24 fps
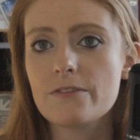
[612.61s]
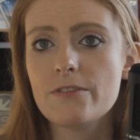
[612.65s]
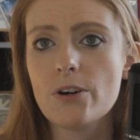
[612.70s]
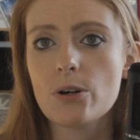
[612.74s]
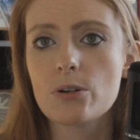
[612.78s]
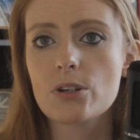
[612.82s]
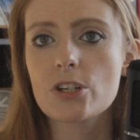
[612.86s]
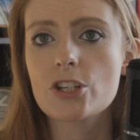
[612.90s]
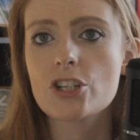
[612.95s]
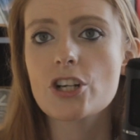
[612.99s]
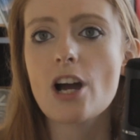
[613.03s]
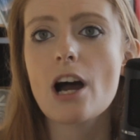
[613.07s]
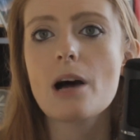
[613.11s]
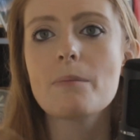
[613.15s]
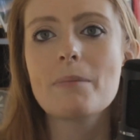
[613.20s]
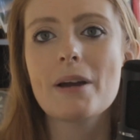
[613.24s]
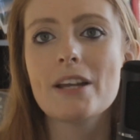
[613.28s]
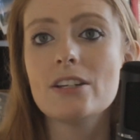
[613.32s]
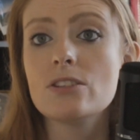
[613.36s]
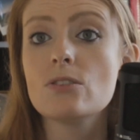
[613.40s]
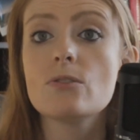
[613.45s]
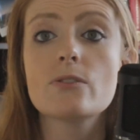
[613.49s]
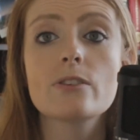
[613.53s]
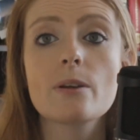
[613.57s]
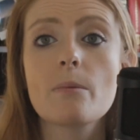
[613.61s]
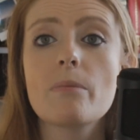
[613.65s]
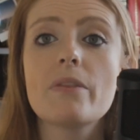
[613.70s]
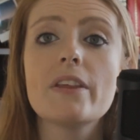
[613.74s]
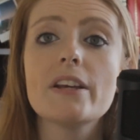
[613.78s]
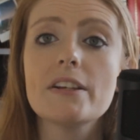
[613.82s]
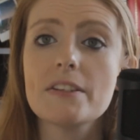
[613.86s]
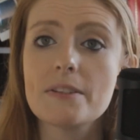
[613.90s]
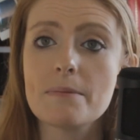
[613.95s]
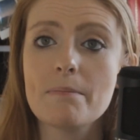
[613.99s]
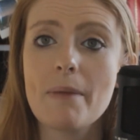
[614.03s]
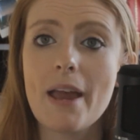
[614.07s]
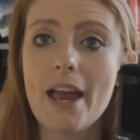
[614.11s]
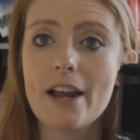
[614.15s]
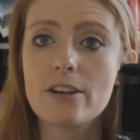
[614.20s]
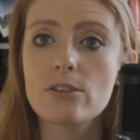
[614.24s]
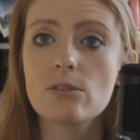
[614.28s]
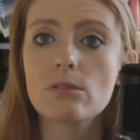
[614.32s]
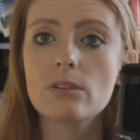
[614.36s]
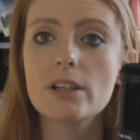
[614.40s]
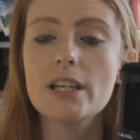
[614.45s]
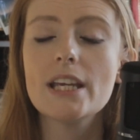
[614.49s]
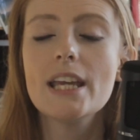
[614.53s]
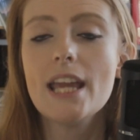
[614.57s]
Photoshop and do some things
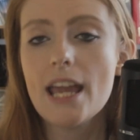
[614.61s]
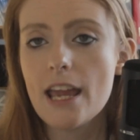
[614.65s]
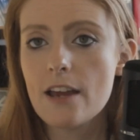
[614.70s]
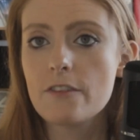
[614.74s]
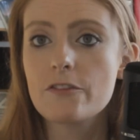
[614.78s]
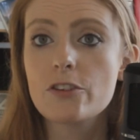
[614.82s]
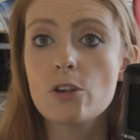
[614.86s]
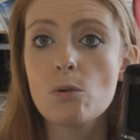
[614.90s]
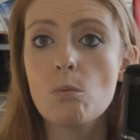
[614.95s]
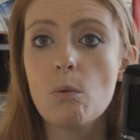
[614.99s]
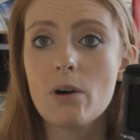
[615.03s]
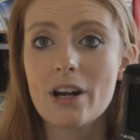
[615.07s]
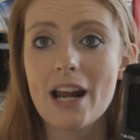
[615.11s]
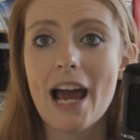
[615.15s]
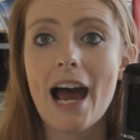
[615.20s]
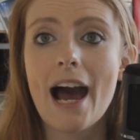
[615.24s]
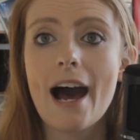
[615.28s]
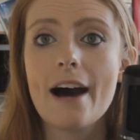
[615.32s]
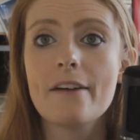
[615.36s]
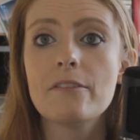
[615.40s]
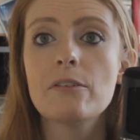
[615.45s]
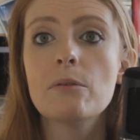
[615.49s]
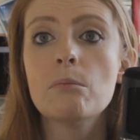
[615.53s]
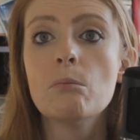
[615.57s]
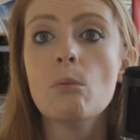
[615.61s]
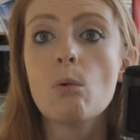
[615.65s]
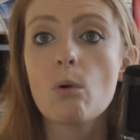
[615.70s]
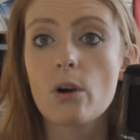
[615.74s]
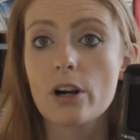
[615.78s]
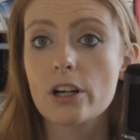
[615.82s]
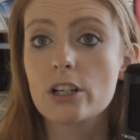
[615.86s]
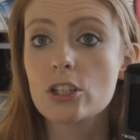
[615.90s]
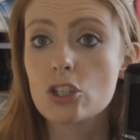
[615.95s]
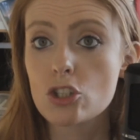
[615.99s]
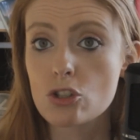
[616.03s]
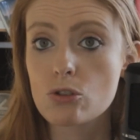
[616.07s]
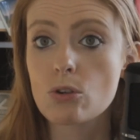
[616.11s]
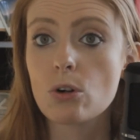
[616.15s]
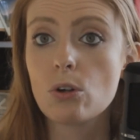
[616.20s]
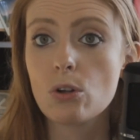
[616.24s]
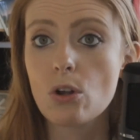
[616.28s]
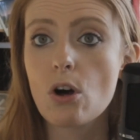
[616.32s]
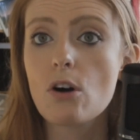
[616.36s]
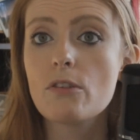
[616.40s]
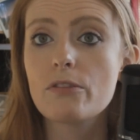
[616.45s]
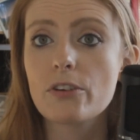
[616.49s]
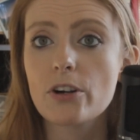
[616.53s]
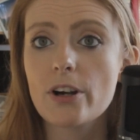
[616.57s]
manually if you want to have more
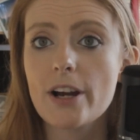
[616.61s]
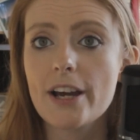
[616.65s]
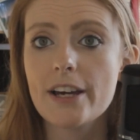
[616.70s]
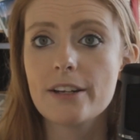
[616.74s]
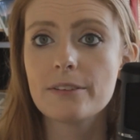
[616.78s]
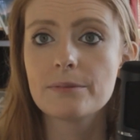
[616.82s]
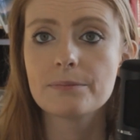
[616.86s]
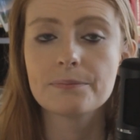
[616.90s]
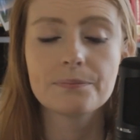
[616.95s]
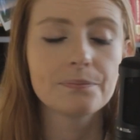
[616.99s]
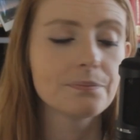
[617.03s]
control over it.